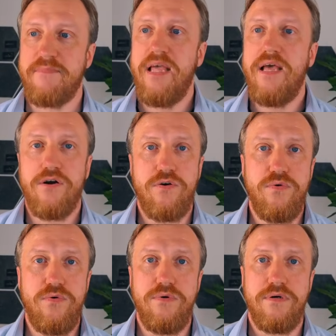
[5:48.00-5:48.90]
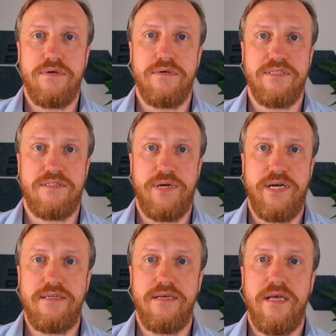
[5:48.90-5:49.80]
Who is
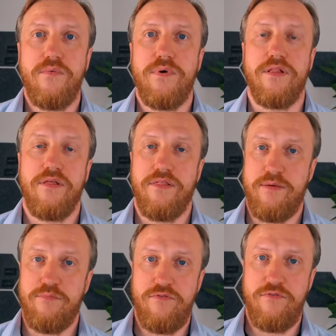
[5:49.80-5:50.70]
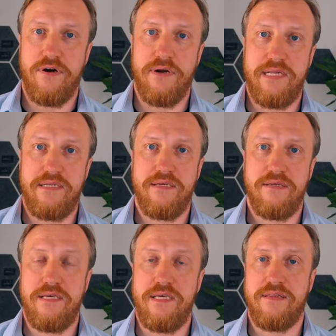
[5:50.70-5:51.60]
right? Well, they both are right.
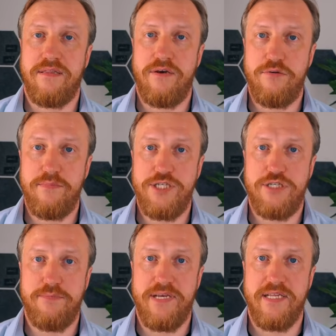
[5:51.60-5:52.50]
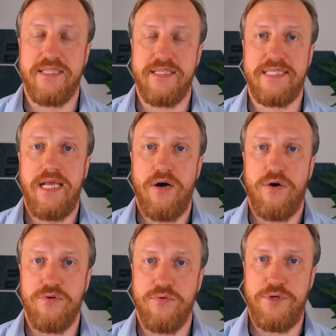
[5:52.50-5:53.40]
It very much depends
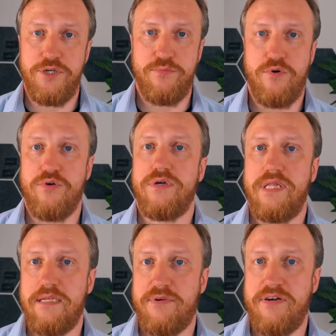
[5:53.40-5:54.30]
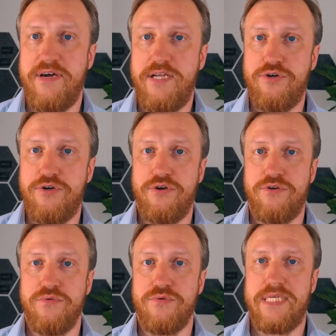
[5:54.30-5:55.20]
on which model and provider you
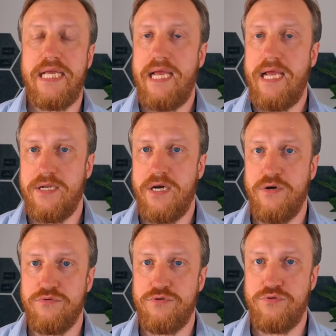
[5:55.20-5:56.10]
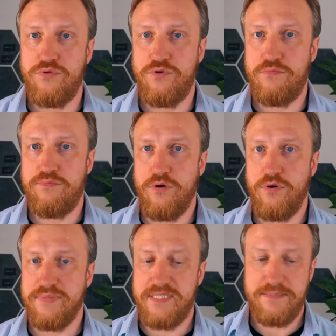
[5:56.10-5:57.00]
use and how do you do your prompts.